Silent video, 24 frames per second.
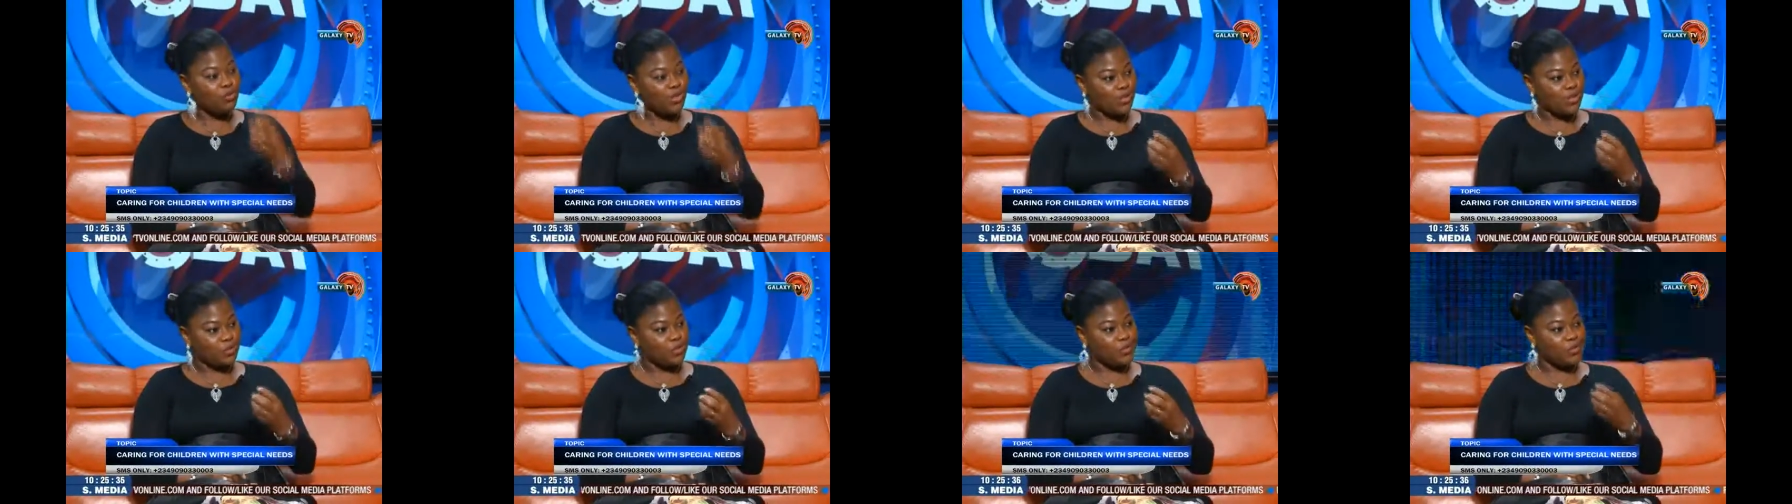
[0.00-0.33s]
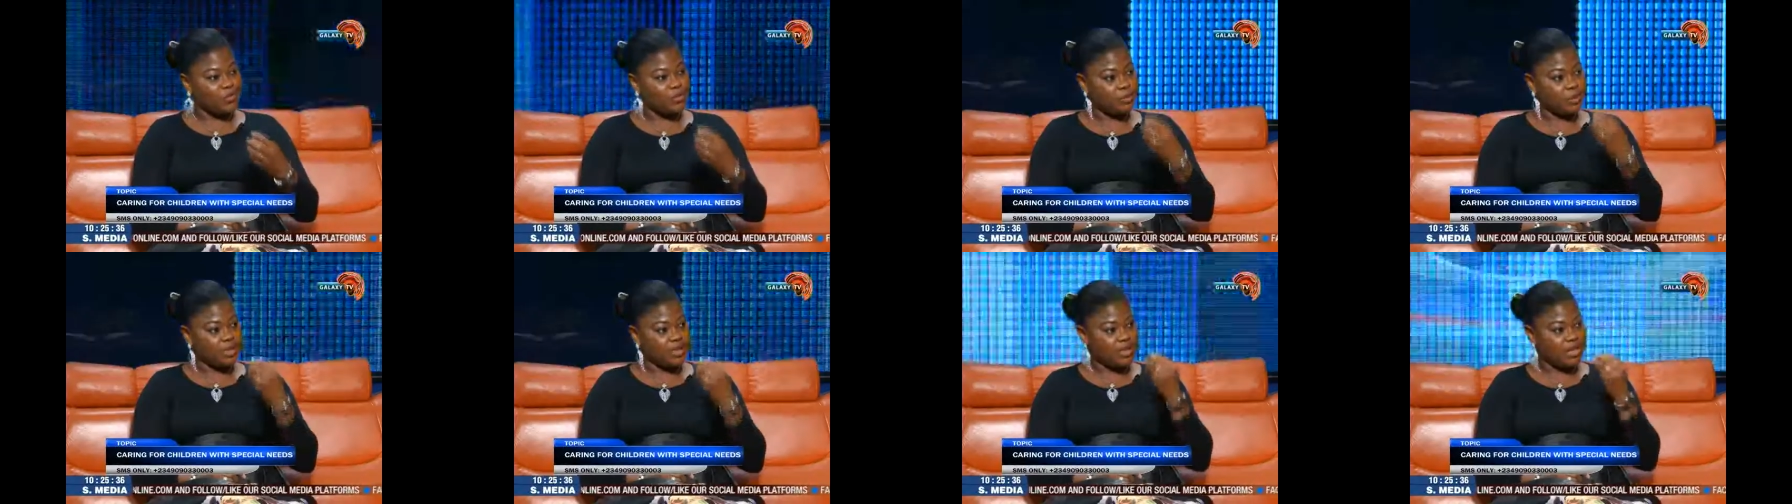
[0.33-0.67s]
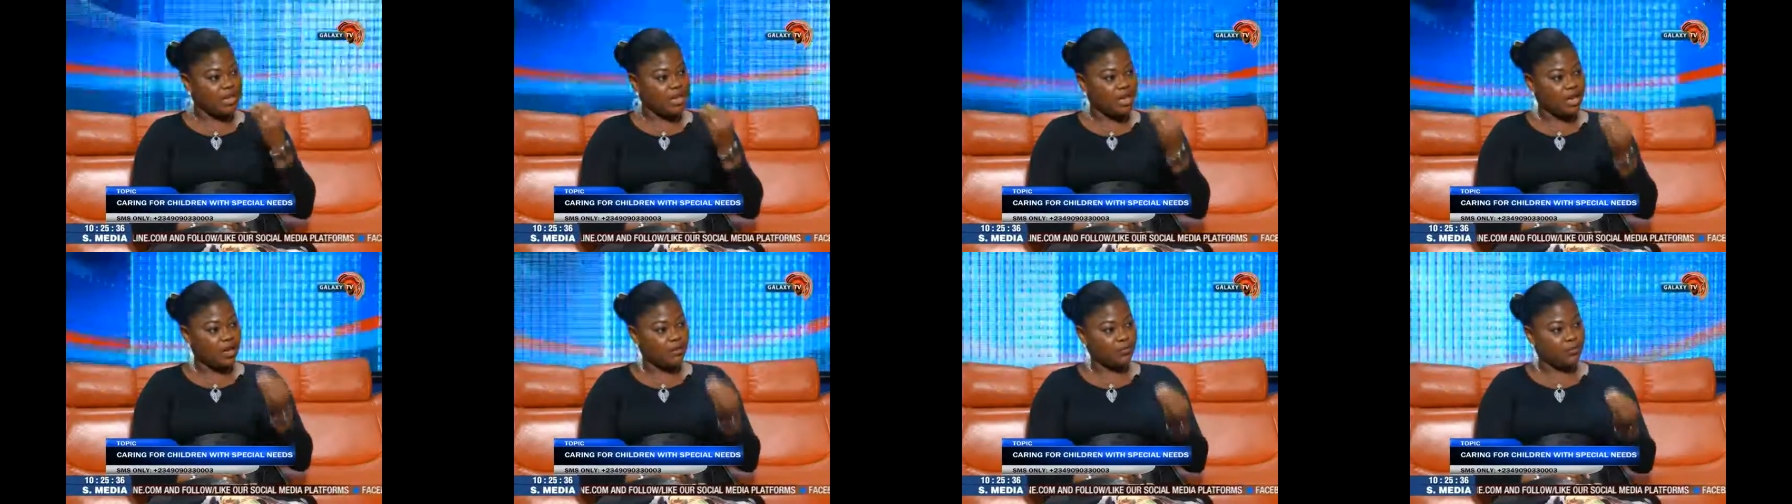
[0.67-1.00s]
responsibility in
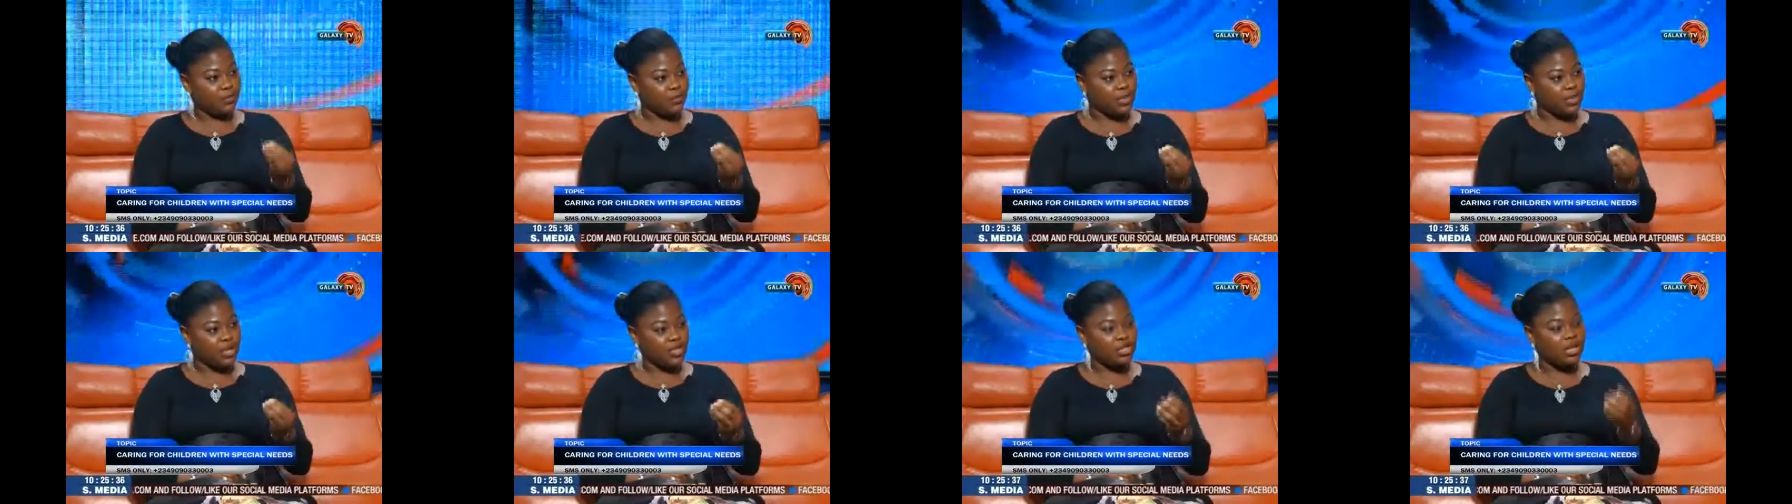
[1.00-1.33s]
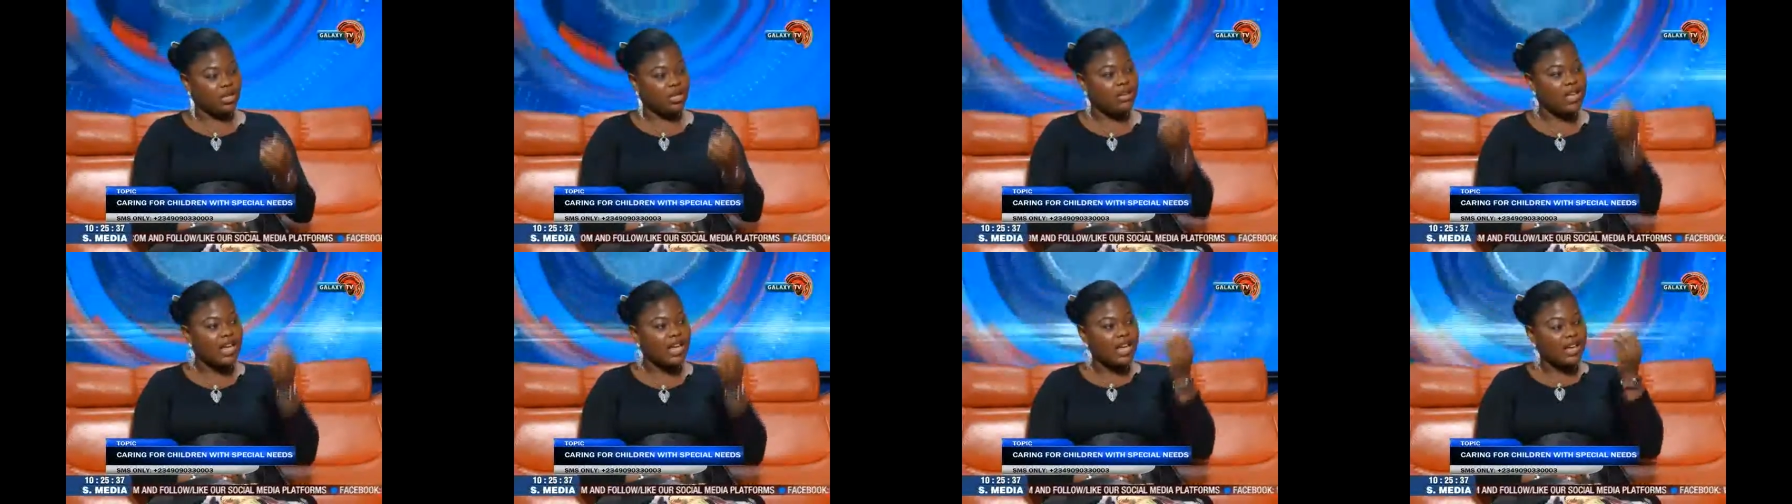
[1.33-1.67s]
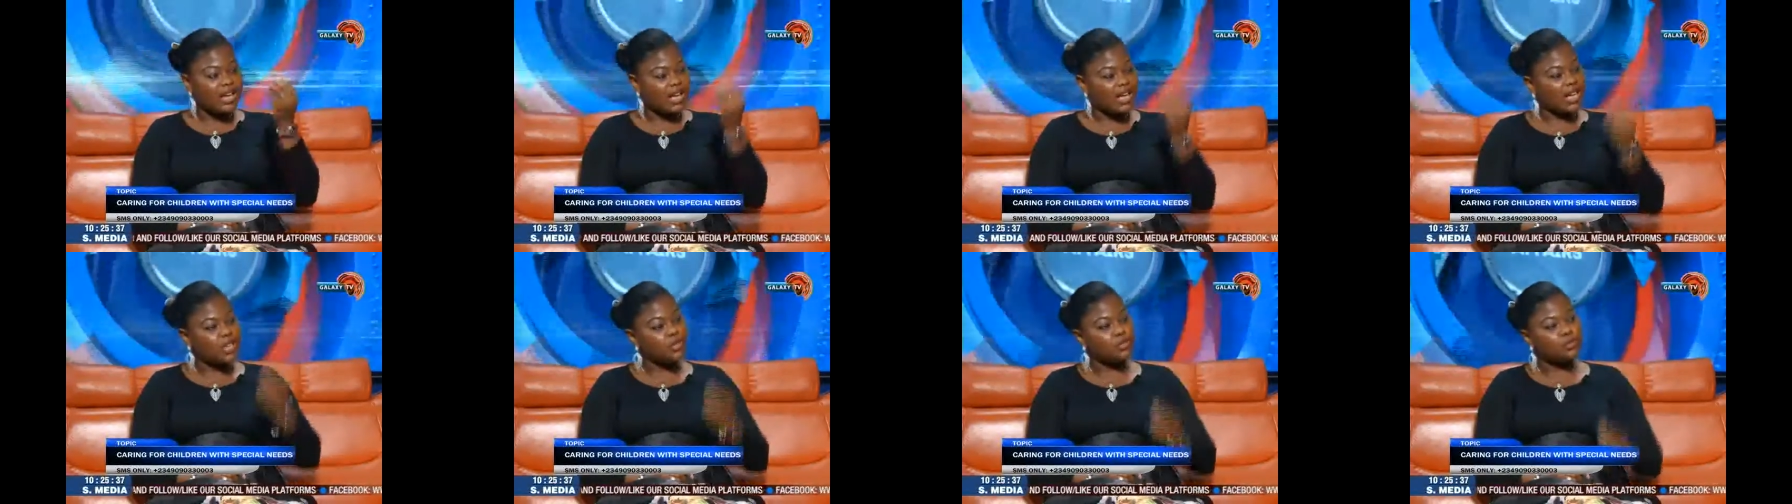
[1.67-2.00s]
caring for that child
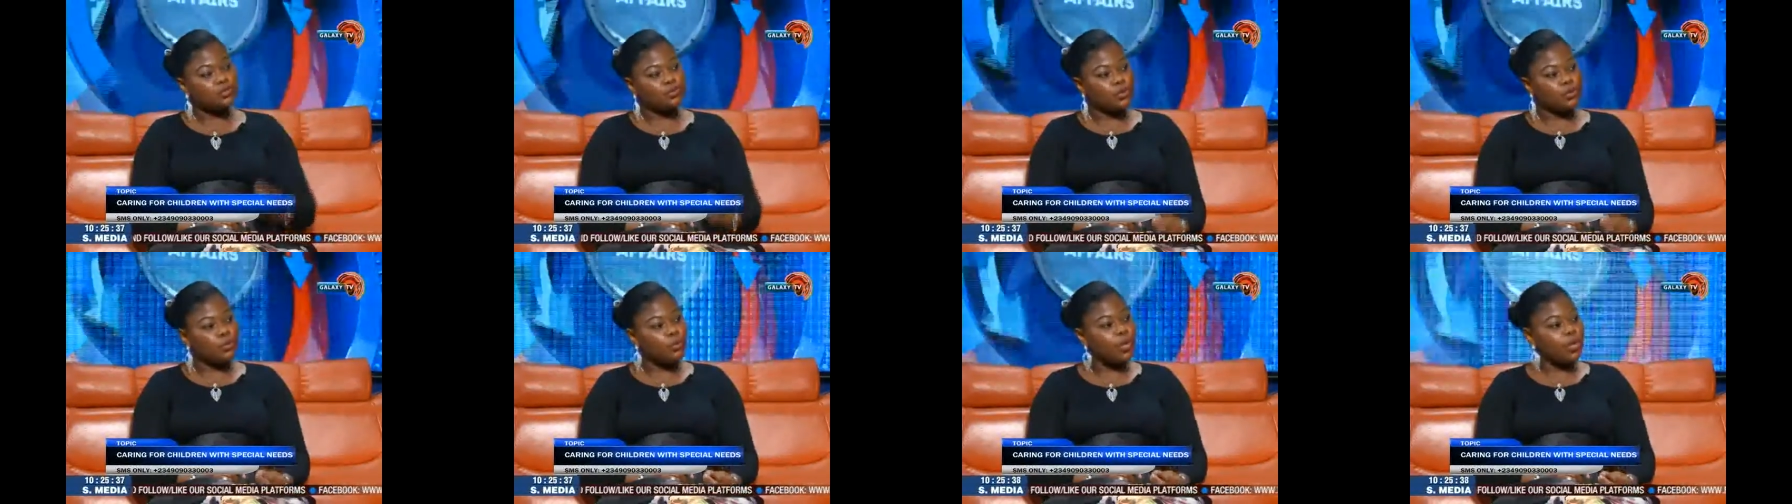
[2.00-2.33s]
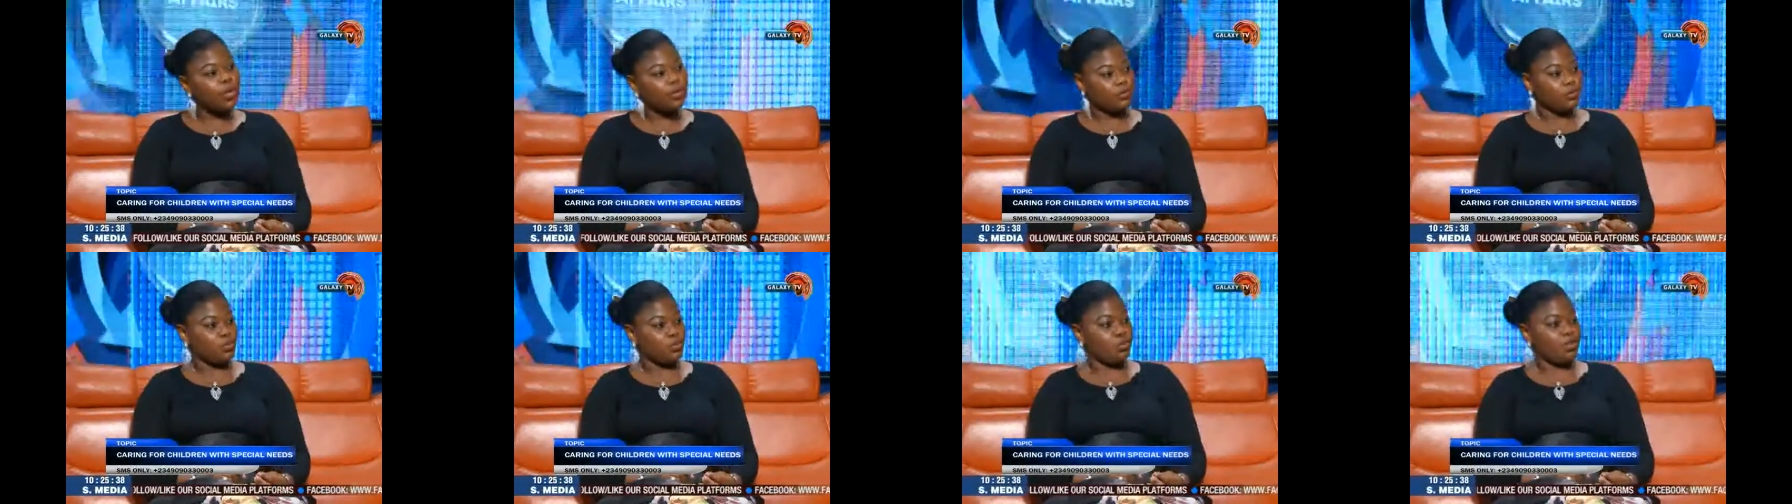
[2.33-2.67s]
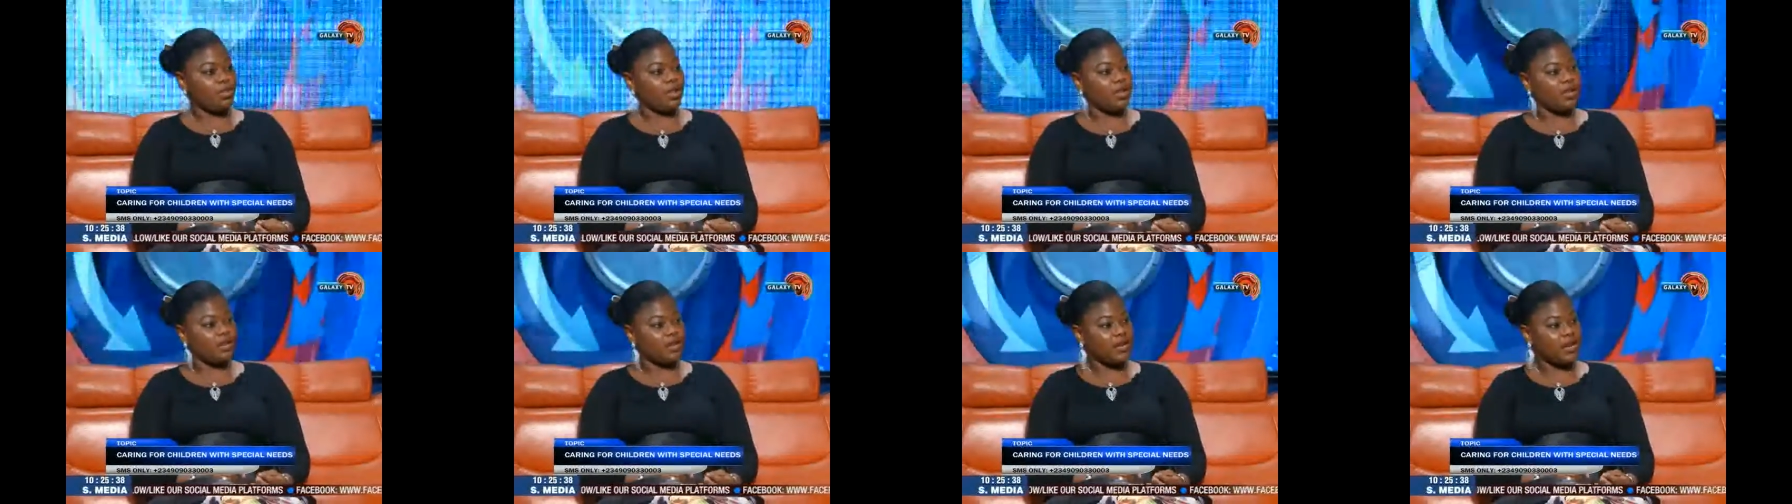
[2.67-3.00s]
gets overwhelmed with
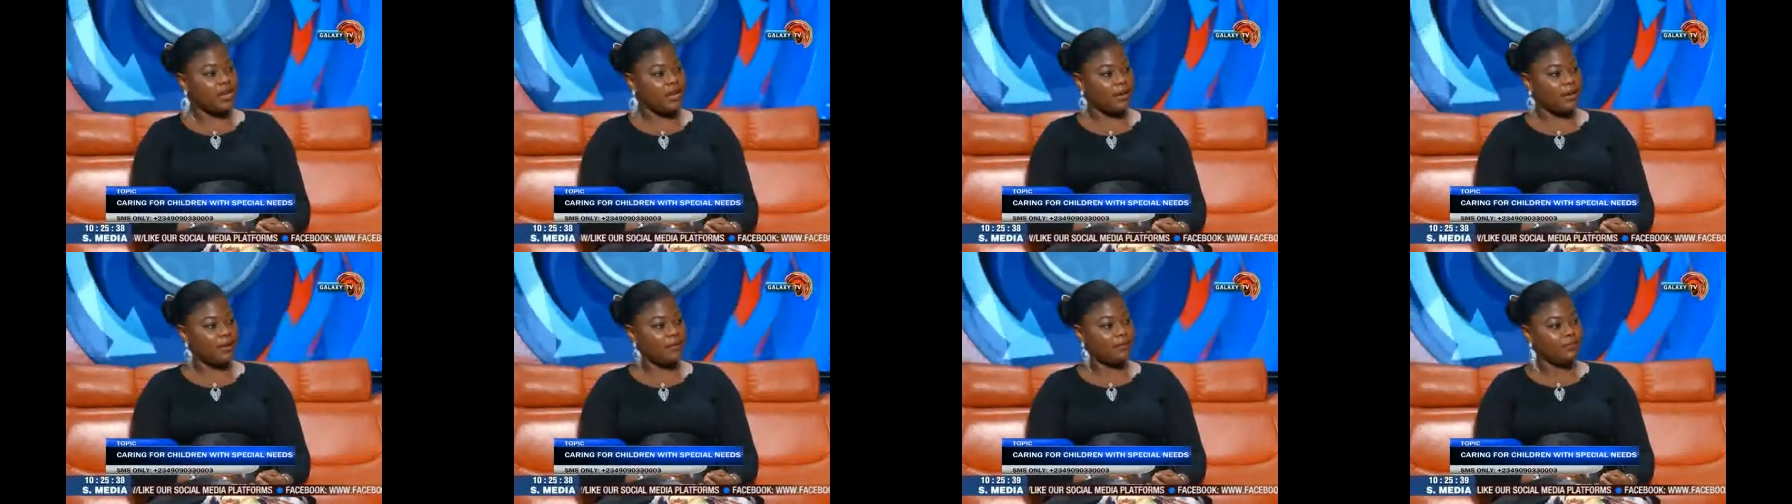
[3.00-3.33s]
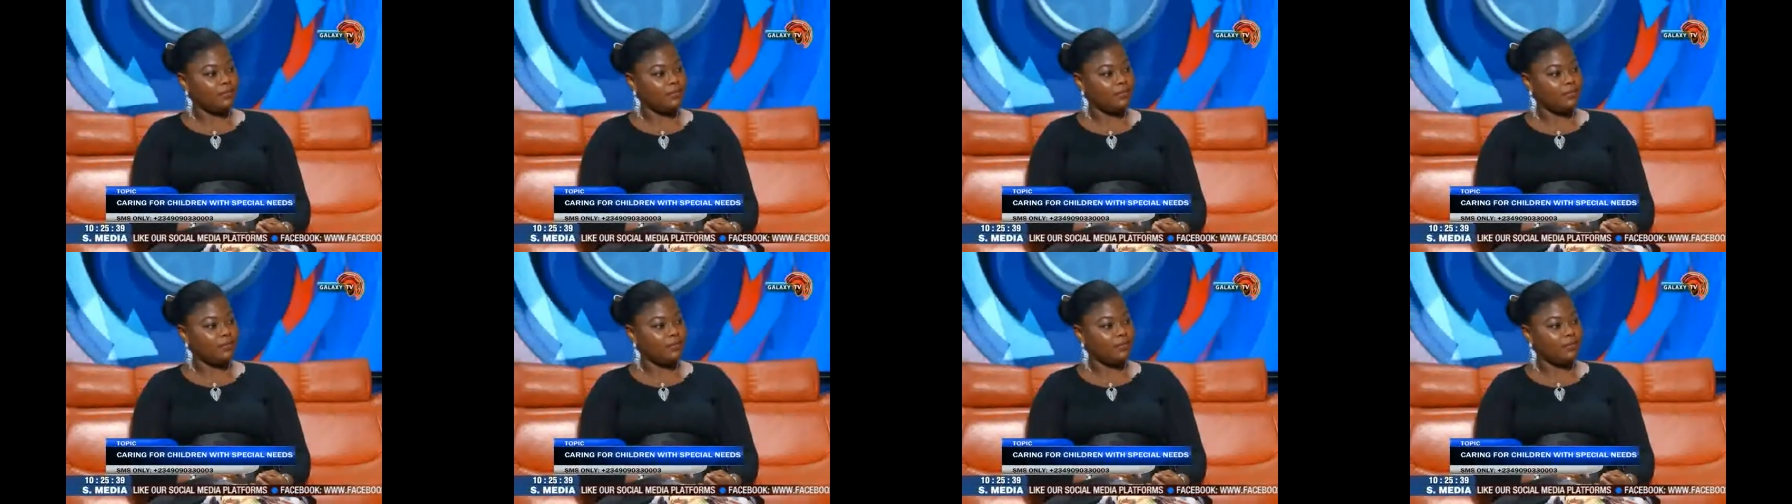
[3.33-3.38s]
that care